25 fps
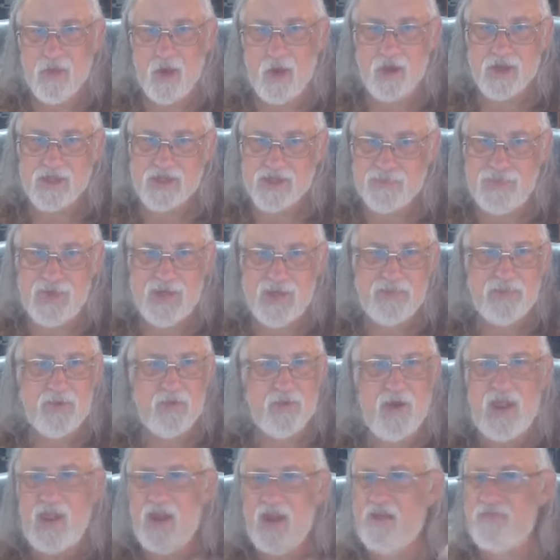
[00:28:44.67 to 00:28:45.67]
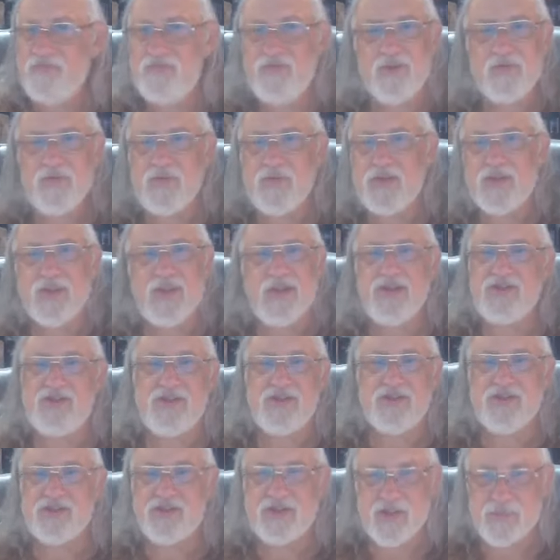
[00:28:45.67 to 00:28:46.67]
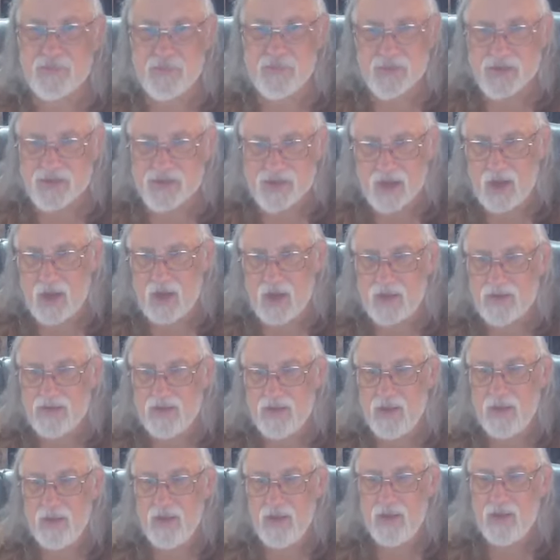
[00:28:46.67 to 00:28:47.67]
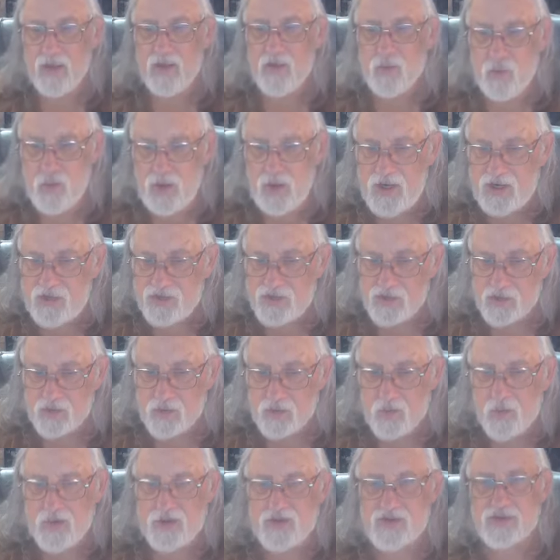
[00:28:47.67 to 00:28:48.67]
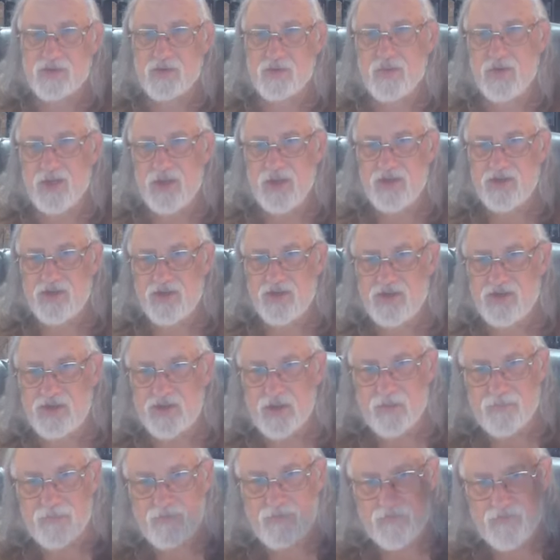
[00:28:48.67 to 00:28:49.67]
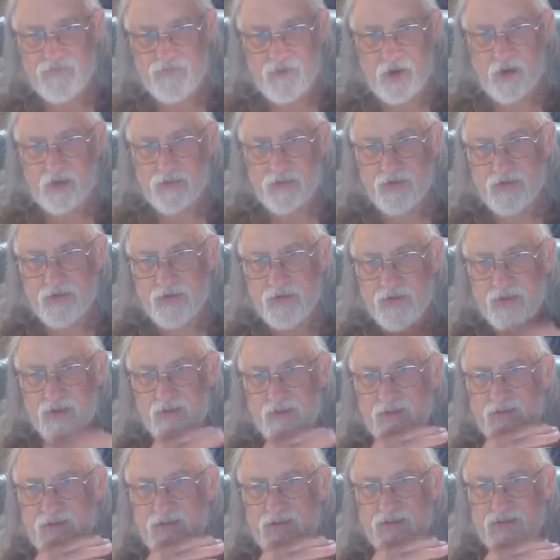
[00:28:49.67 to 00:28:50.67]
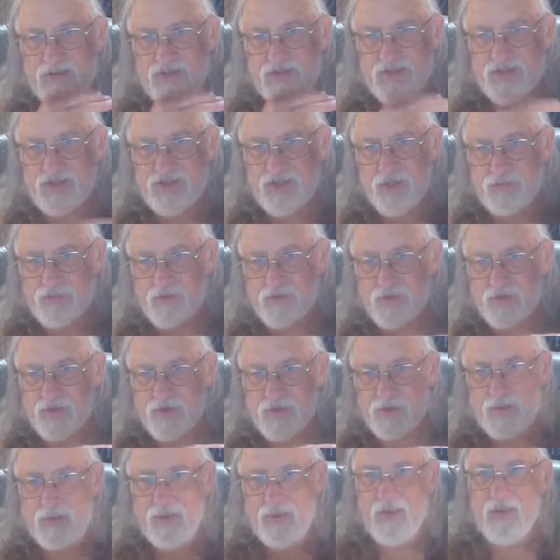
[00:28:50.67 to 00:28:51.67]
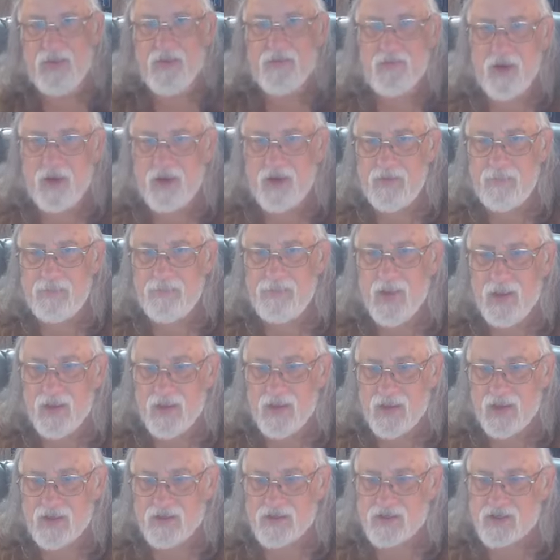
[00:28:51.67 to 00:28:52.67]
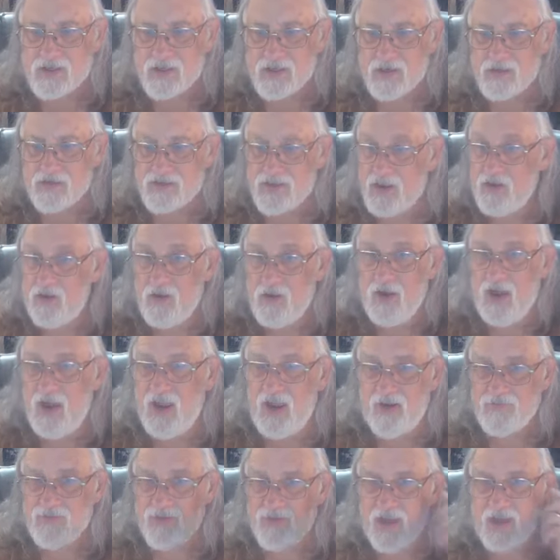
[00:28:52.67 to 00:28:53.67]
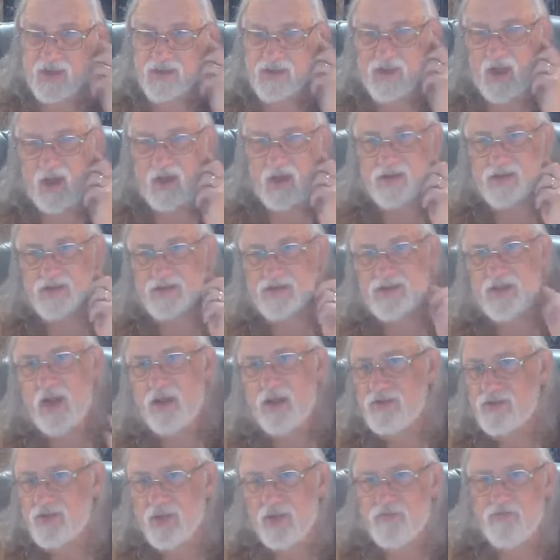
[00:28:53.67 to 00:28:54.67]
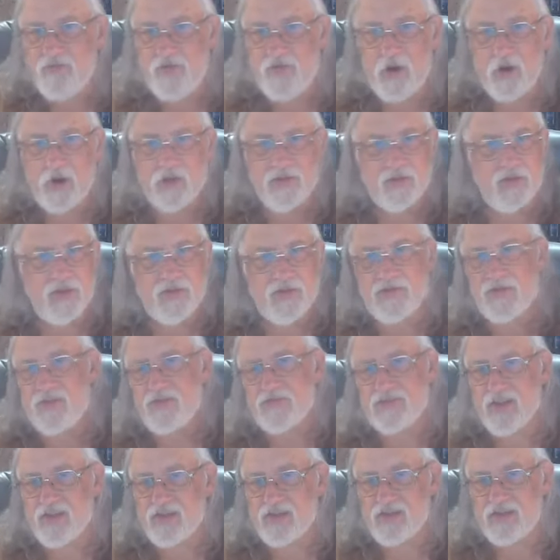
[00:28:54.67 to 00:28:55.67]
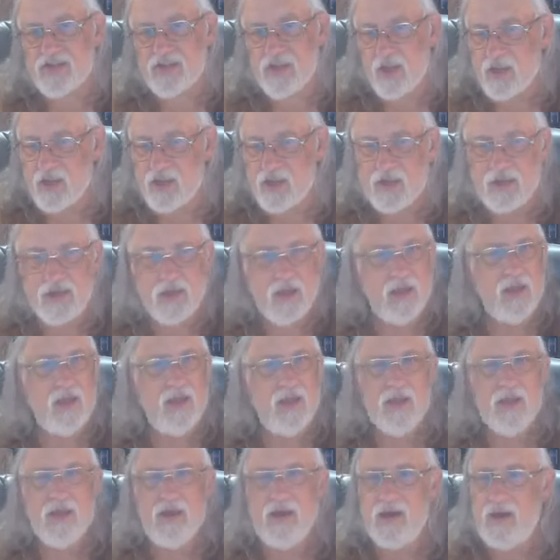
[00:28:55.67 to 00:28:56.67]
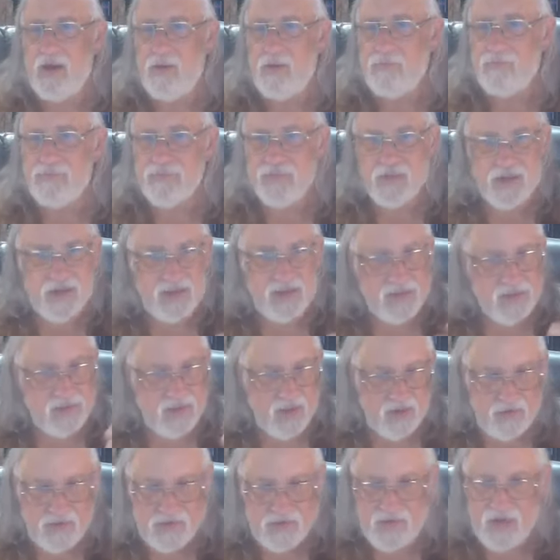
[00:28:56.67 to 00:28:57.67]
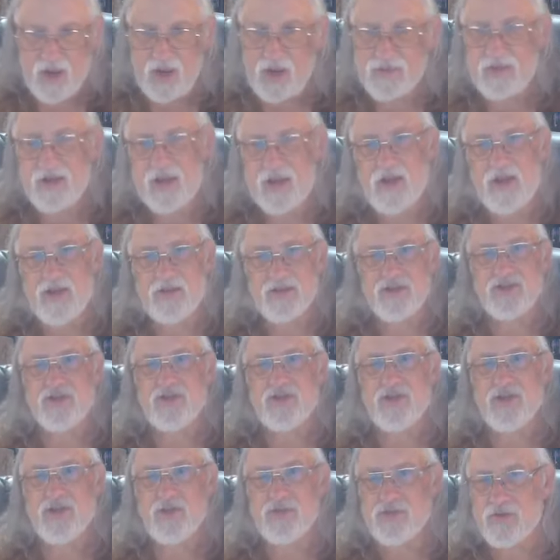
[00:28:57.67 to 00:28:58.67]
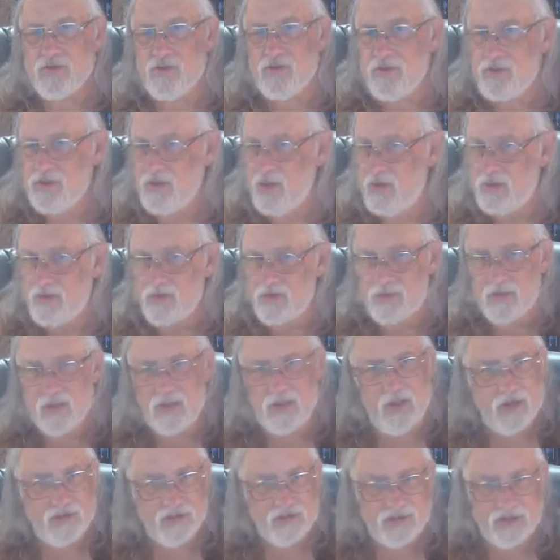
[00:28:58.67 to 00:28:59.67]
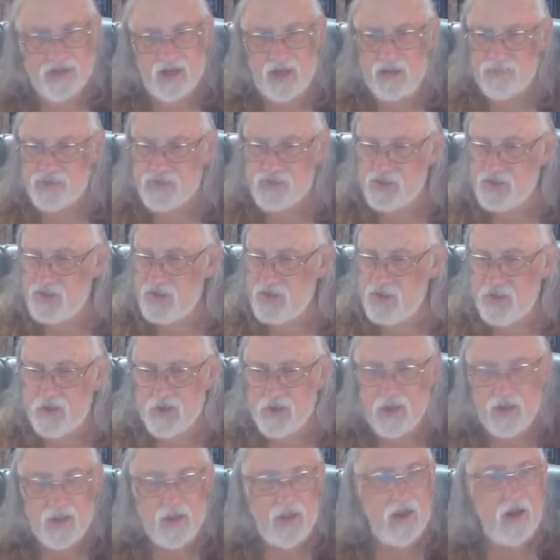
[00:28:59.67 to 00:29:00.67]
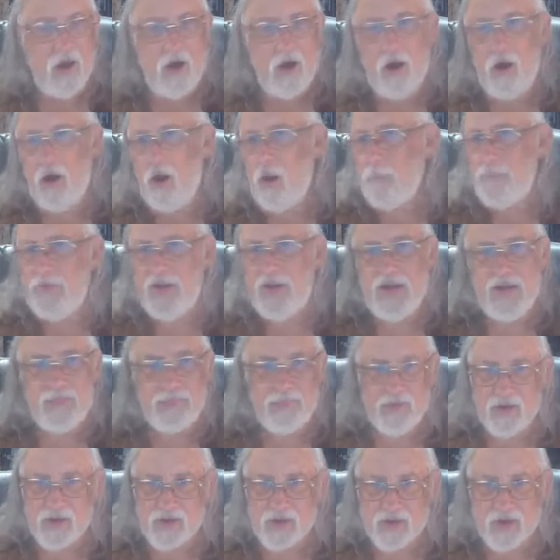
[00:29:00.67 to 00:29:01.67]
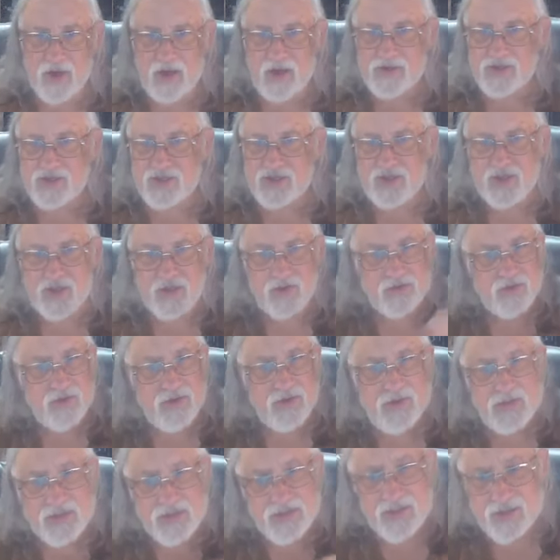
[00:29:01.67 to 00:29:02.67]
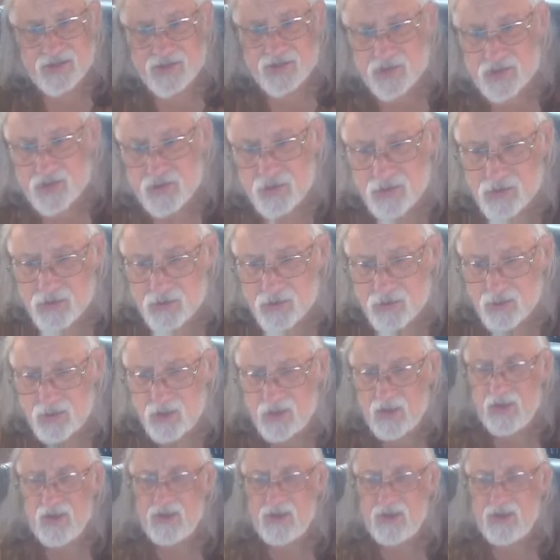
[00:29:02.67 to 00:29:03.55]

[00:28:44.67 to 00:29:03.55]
Lost people have no relationship with God. We do. What is the relationship? Father, children, right? And so they don't have that. God is not their father, even if they say it. Um, they are not God's children. Uh, a lot of times you hear, all people are God's children. That's not true.